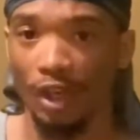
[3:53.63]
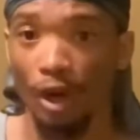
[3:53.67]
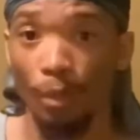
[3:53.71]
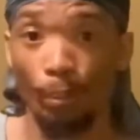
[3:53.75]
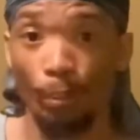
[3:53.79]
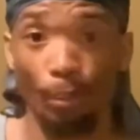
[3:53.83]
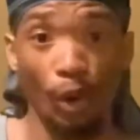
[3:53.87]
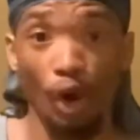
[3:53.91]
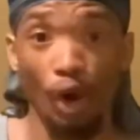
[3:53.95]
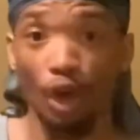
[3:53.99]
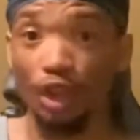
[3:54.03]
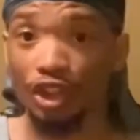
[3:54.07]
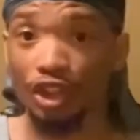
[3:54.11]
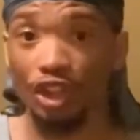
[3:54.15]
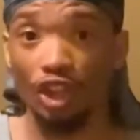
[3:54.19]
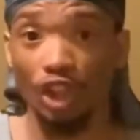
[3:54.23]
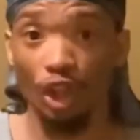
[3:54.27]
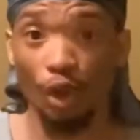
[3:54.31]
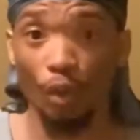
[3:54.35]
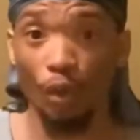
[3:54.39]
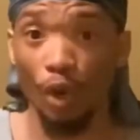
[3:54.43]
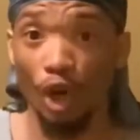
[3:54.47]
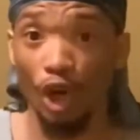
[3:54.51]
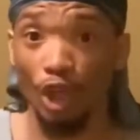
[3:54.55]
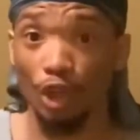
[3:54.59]
Balls to the
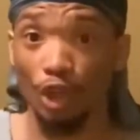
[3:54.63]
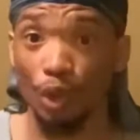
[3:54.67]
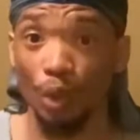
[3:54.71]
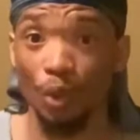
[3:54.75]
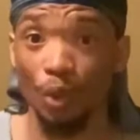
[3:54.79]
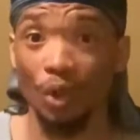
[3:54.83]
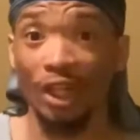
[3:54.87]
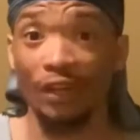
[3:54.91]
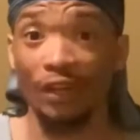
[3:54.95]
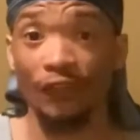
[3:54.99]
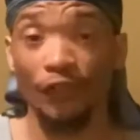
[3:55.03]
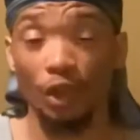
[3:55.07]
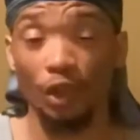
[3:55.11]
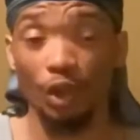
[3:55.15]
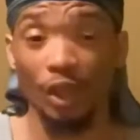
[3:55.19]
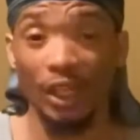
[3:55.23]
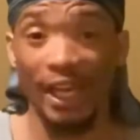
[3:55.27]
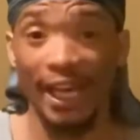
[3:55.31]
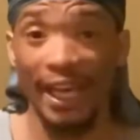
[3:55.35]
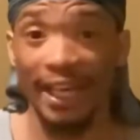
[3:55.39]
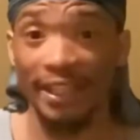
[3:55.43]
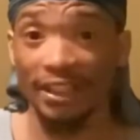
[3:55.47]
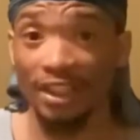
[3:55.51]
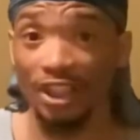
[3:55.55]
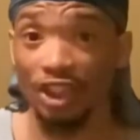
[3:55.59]
wall, do whatever you
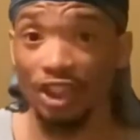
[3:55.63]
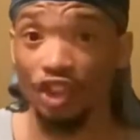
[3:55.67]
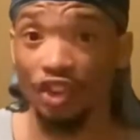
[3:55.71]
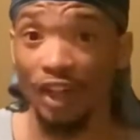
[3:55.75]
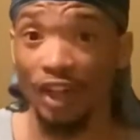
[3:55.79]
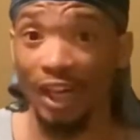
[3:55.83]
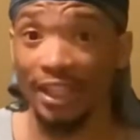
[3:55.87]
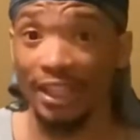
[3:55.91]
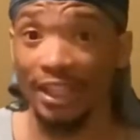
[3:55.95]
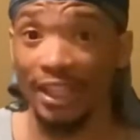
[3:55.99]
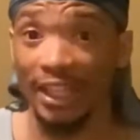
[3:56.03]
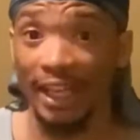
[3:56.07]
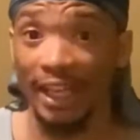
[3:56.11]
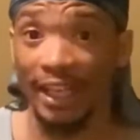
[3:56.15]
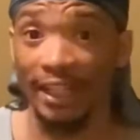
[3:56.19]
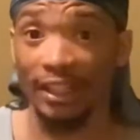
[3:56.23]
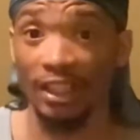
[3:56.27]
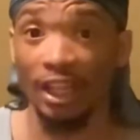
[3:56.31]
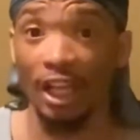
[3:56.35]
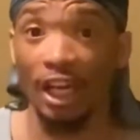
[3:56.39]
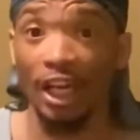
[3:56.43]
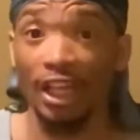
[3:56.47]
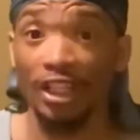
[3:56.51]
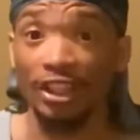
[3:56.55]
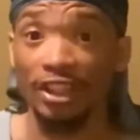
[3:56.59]
can to try to get
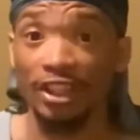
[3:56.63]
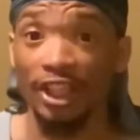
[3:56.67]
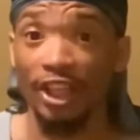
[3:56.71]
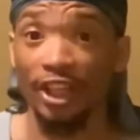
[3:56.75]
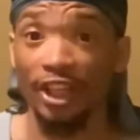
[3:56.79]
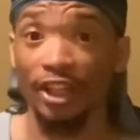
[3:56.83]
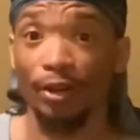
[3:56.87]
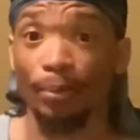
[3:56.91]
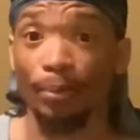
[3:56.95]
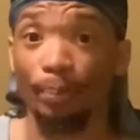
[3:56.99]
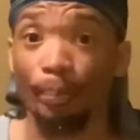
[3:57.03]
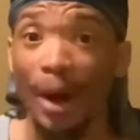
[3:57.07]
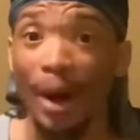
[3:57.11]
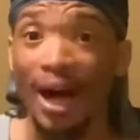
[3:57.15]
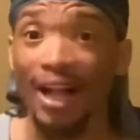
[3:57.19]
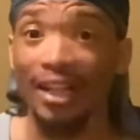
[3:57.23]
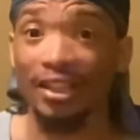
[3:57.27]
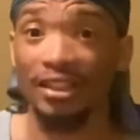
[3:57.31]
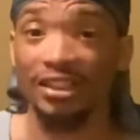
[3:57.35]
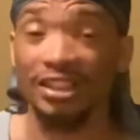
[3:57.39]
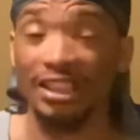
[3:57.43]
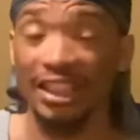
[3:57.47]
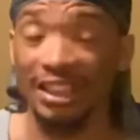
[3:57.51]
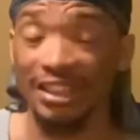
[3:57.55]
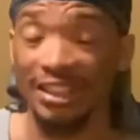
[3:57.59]
their
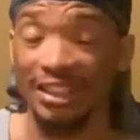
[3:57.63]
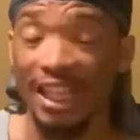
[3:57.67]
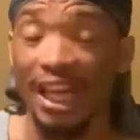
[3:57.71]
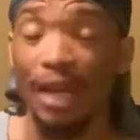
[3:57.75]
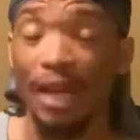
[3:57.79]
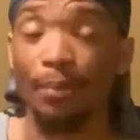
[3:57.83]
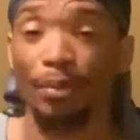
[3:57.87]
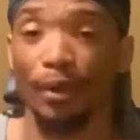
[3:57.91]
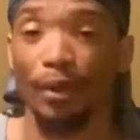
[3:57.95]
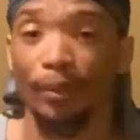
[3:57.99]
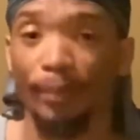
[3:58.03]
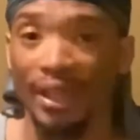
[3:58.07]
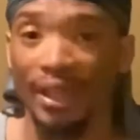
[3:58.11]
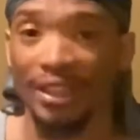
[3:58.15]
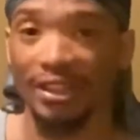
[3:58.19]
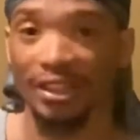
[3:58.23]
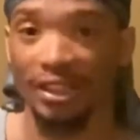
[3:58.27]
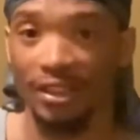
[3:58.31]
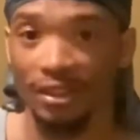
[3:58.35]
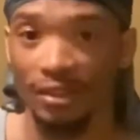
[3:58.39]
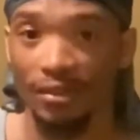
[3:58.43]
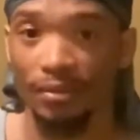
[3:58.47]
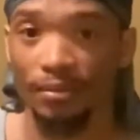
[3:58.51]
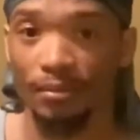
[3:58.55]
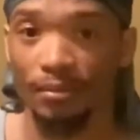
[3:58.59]
policies implemented.